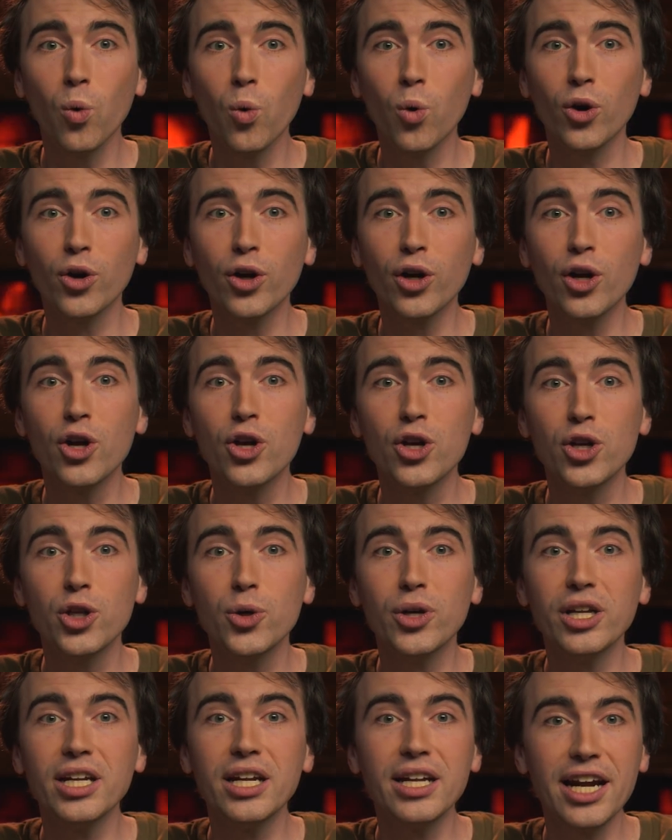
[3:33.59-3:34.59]
or
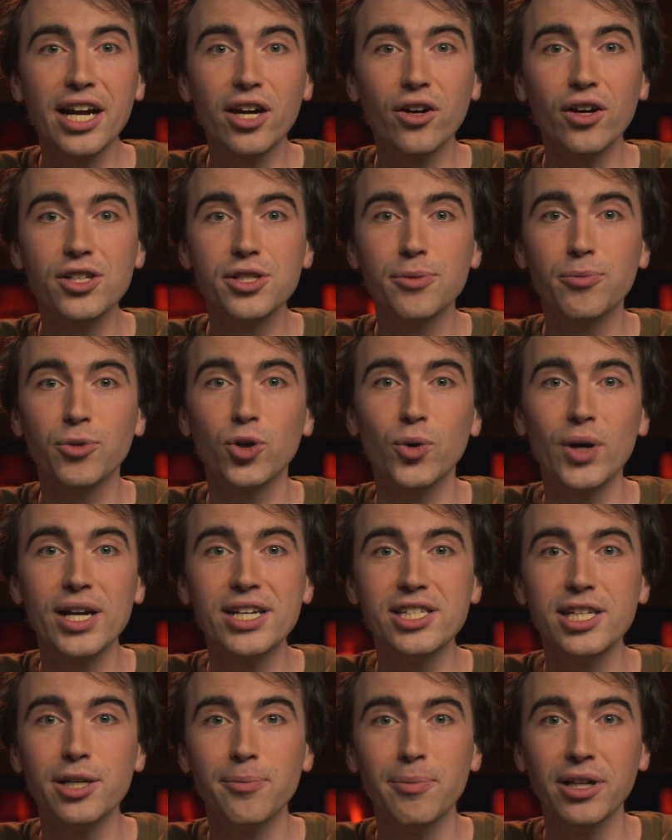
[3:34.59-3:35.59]
you can inherit some
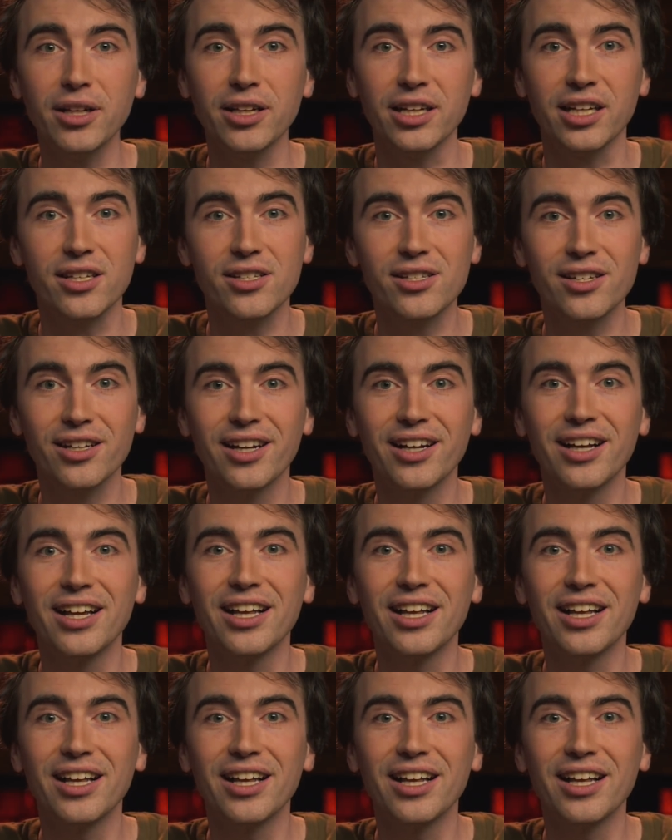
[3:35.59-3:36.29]
crazy abilities,